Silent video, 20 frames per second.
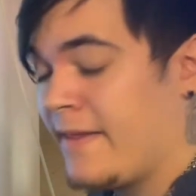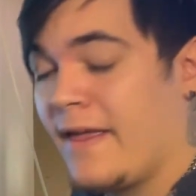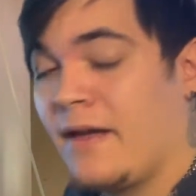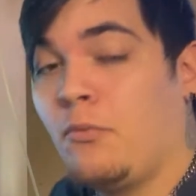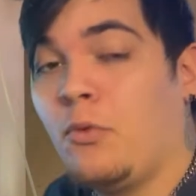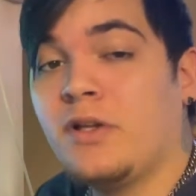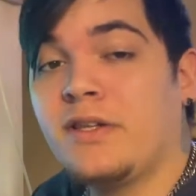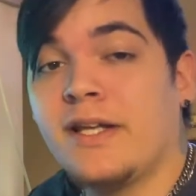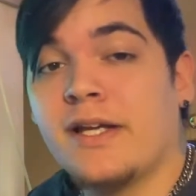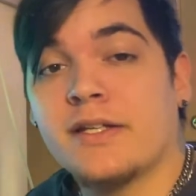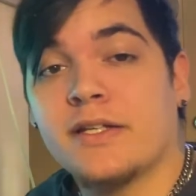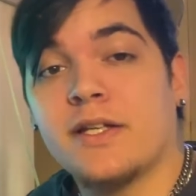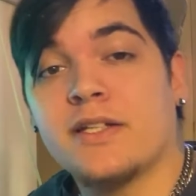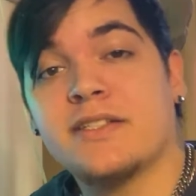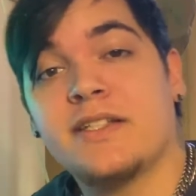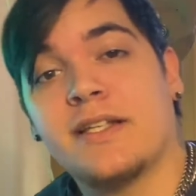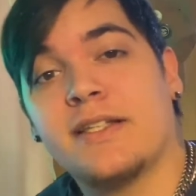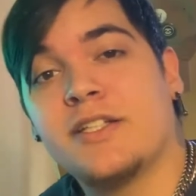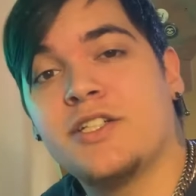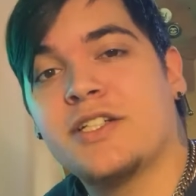And what that
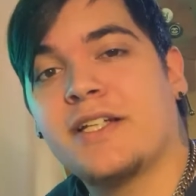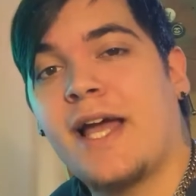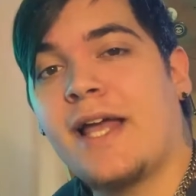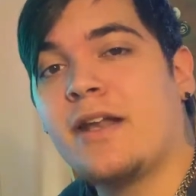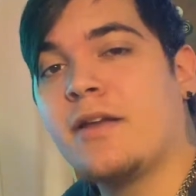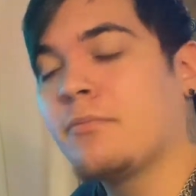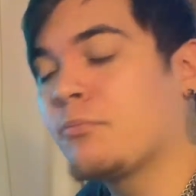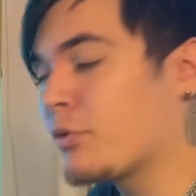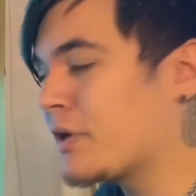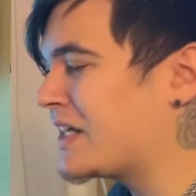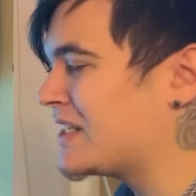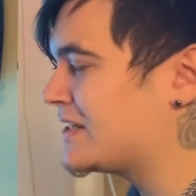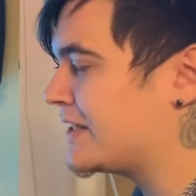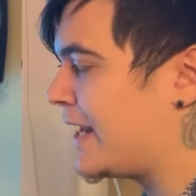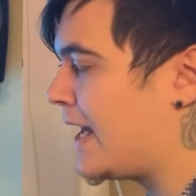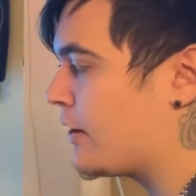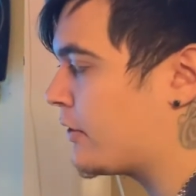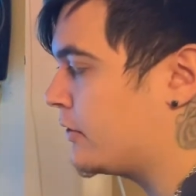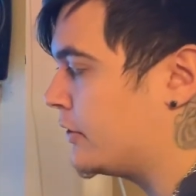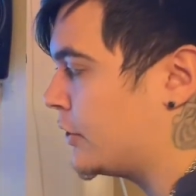does, that just kind of brings it
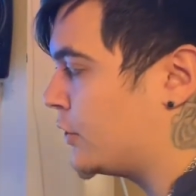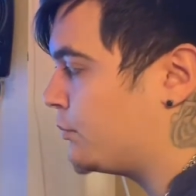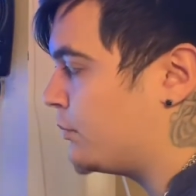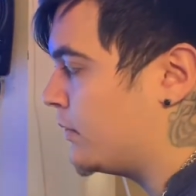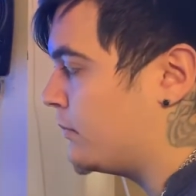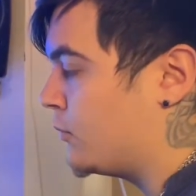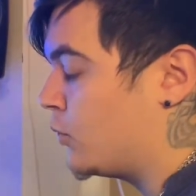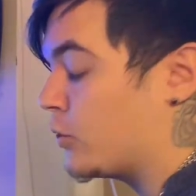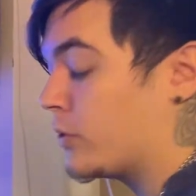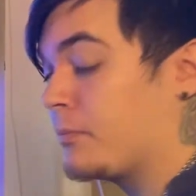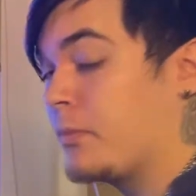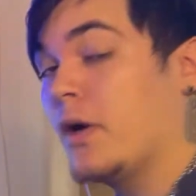out a little bit more.